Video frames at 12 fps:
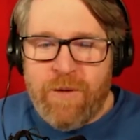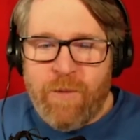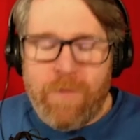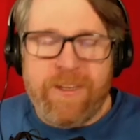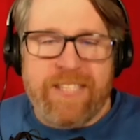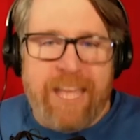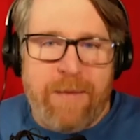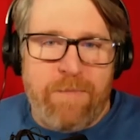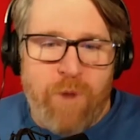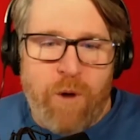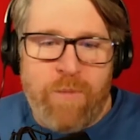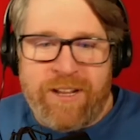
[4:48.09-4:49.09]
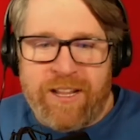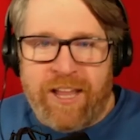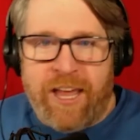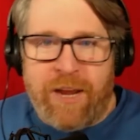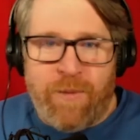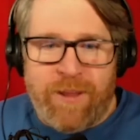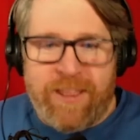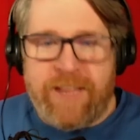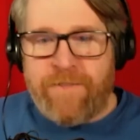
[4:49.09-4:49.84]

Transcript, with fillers: What was that moment like when the